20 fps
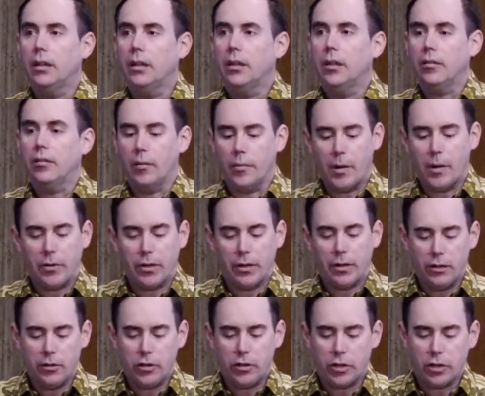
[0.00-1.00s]
Remember
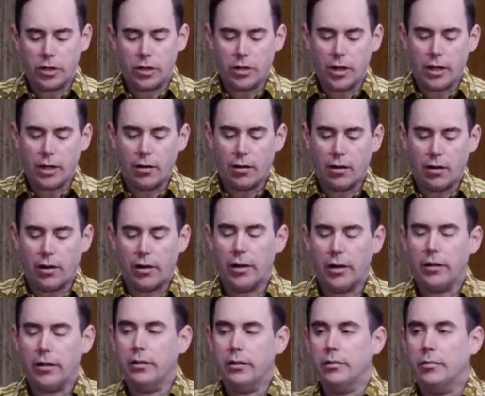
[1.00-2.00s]
that you should study
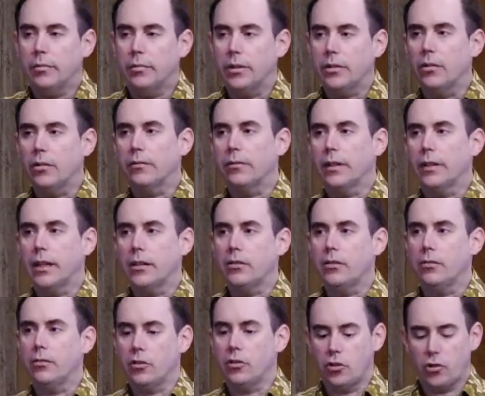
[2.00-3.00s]
hard, but don't forget
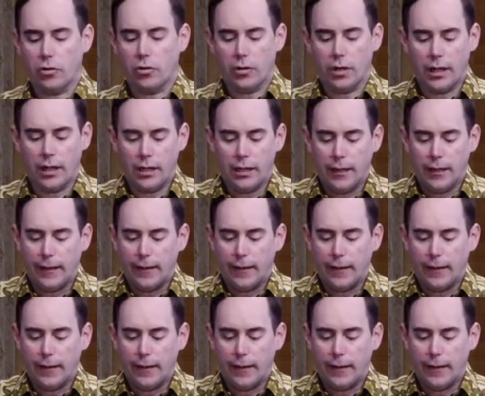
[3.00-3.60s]
to enjoy